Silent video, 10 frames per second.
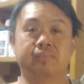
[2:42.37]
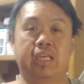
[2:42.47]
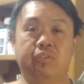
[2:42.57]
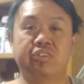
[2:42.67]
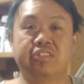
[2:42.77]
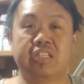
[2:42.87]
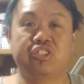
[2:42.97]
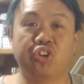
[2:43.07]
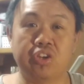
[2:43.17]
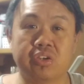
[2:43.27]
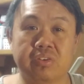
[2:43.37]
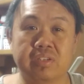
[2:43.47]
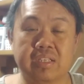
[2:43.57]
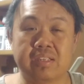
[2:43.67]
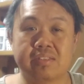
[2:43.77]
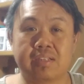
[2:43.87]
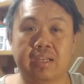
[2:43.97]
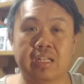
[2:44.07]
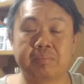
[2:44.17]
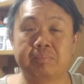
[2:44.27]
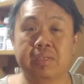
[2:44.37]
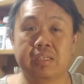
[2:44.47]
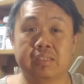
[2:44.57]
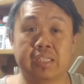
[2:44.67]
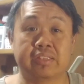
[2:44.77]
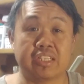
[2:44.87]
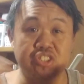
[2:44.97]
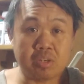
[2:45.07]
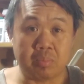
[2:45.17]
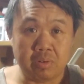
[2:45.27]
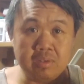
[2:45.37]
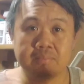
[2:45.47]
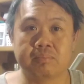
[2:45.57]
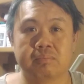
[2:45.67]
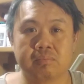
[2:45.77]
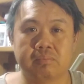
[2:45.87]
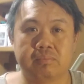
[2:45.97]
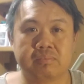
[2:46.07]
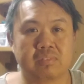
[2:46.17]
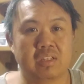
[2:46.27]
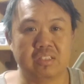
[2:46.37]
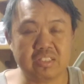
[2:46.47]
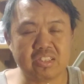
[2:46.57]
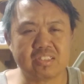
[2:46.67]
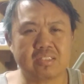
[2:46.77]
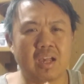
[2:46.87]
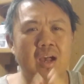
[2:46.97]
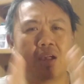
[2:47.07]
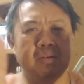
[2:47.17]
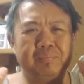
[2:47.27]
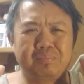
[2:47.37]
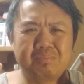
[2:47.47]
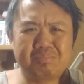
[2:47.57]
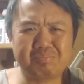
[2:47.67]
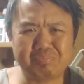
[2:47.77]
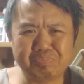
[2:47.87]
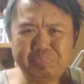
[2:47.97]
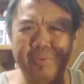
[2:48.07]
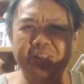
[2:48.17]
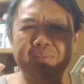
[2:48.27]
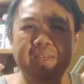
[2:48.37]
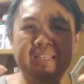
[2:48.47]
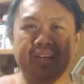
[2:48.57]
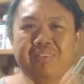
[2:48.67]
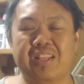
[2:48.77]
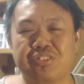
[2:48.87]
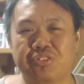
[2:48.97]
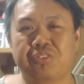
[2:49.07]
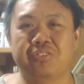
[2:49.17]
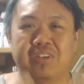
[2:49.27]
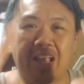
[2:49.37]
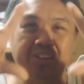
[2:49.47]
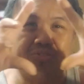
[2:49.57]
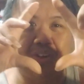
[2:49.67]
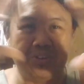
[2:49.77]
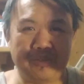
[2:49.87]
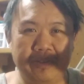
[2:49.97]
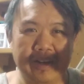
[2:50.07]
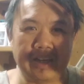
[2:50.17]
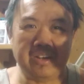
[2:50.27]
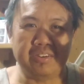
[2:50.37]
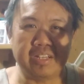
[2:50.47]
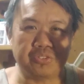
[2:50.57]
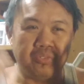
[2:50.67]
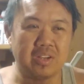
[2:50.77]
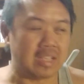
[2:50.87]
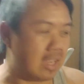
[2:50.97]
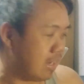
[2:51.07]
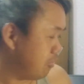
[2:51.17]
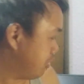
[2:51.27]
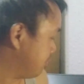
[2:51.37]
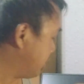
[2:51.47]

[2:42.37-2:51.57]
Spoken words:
in which the Joy-Con is cannot be detachable. This is portability, right? So nice one over here, that one. And we've